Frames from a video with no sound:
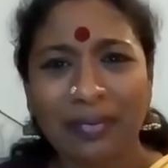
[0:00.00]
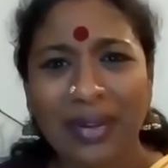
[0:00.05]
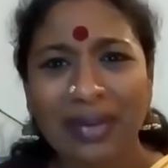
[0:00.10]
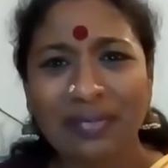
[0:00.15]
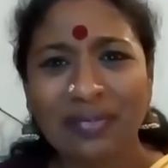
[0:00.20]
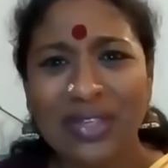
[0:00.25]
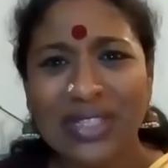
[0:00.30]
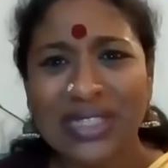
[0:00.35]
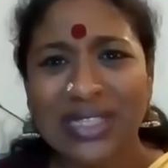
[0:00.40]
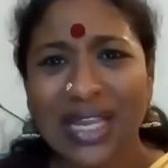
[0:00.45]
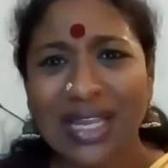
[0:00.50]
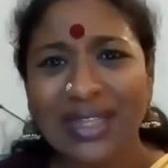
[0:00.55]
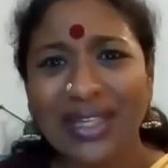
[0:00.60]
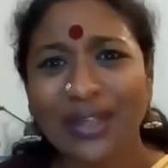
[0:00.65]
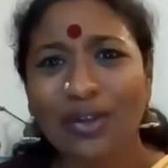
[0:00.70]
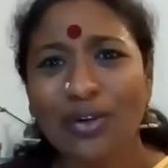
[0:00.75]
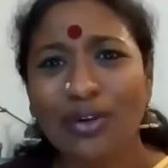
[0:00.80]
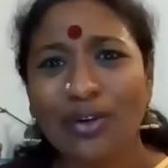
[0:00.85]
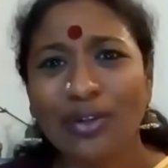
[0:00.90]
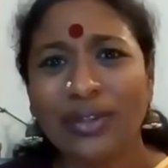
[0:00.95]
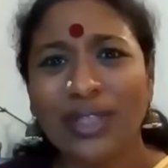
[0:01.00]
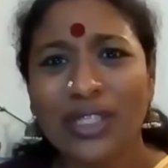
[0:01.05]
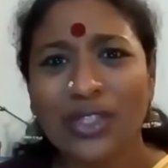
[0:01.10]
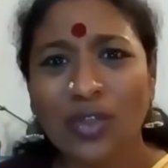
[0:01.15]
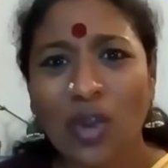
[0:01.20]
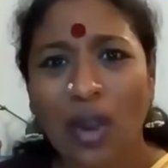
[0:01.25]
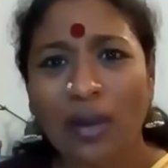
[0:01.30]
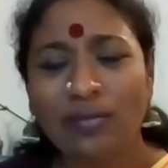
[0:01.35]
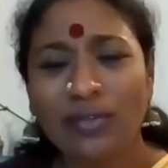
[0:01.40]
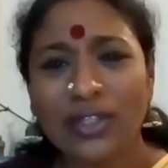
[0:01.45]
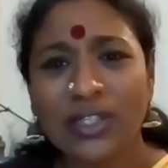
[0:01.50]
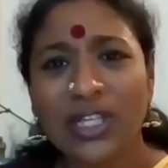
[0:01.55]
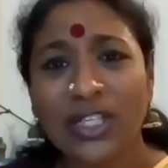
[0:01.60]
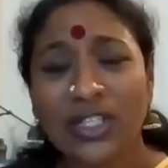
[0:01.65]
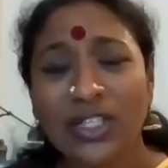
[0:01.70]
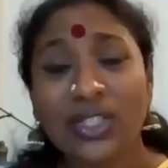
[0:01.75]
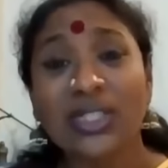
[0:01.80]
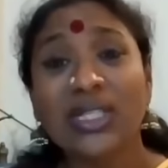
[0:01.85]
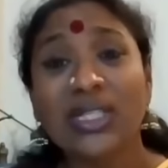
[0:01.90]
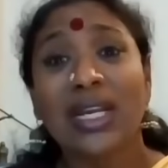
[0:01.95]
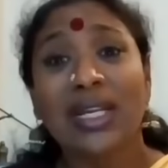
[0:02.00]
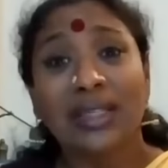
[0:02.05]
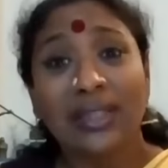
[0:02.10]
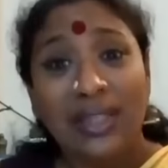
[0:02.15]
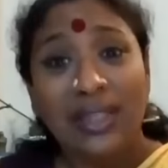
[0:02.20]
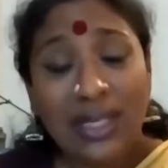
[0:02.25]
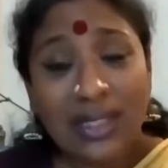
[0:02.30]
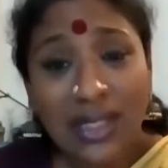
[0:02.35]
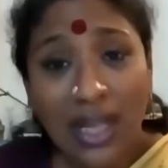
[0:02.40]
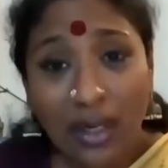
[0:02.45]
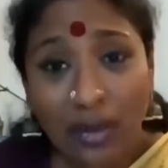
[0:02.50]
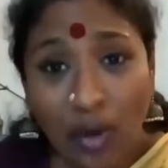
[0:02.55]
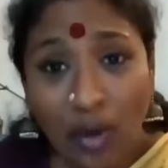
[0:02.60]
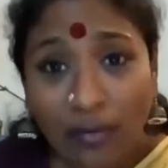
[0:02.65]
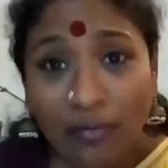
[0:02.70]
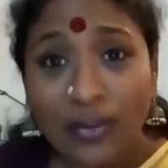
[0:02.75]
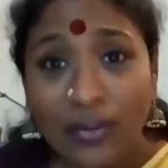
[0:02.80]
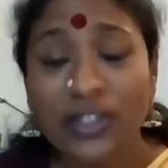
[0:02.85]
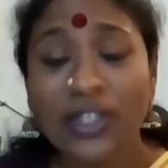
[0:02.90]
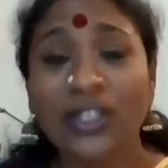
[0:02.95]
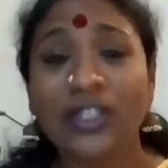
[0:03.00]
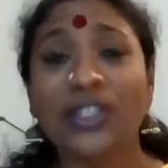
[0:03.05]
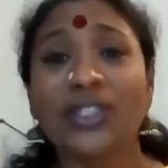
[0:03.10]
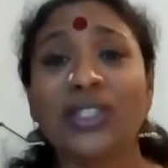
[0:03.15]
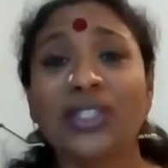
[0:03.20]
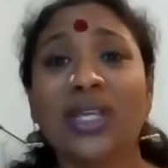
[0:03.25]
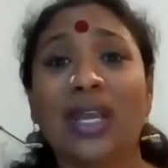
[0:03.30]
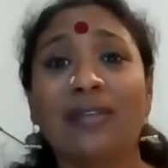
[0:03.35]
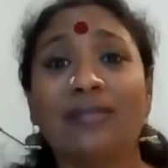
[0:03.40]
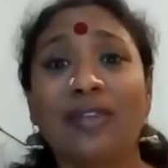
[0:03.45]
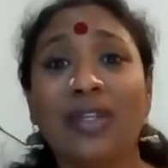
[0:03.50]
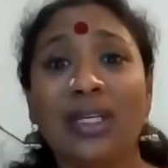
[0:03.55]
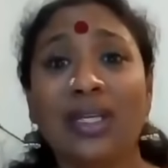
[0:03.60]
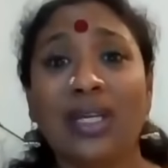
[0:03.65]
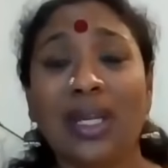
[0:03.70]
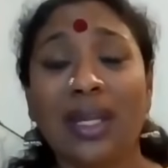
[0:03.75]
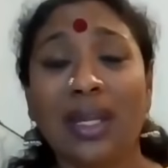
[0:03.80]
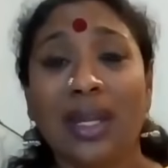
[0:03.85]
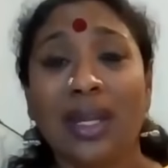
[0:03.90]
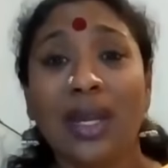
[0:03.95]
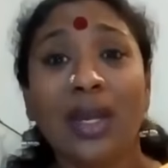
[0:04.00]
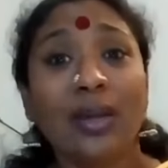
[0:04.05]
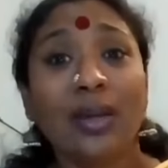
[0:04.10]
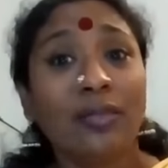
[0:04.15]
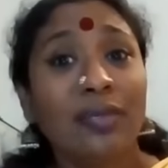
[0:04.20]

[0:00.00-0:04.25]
when we say that, you know, these are conversations every day.